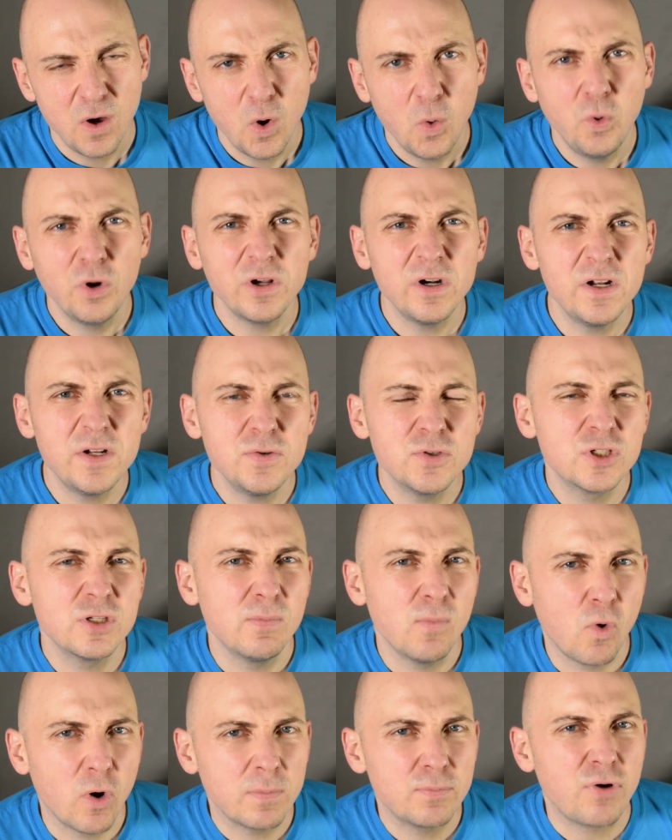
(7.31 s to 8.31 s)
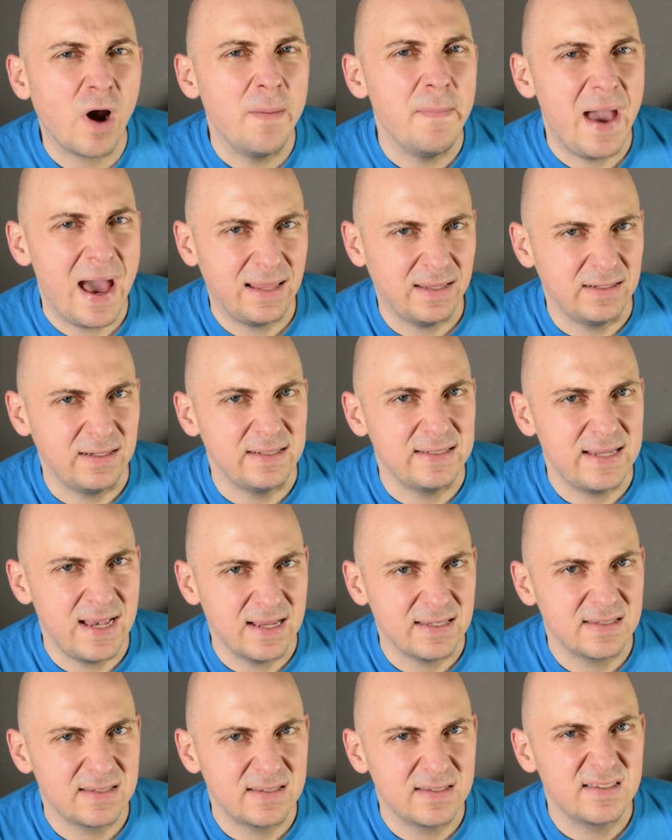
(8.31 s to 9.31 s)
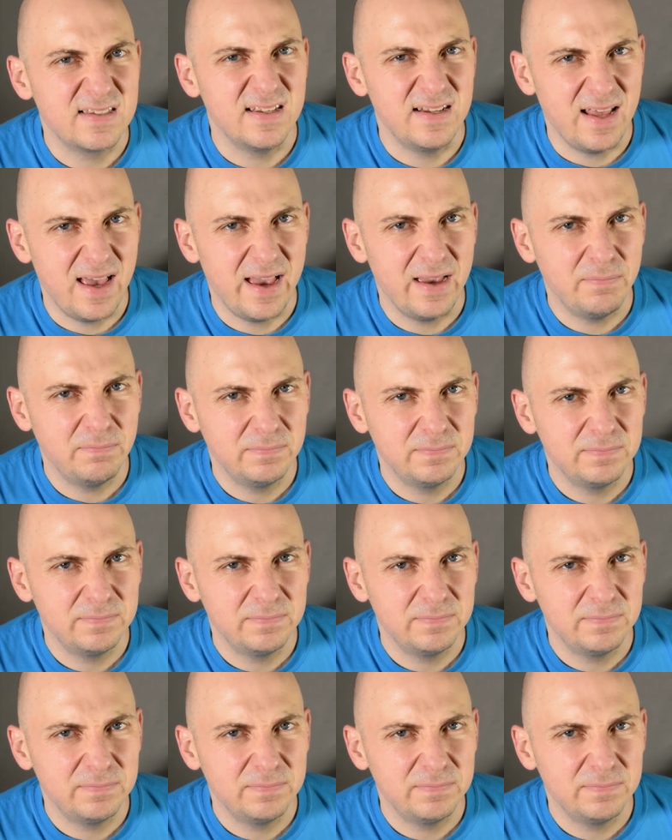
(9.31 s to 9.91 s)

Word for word: we're going to do some more primality tests today.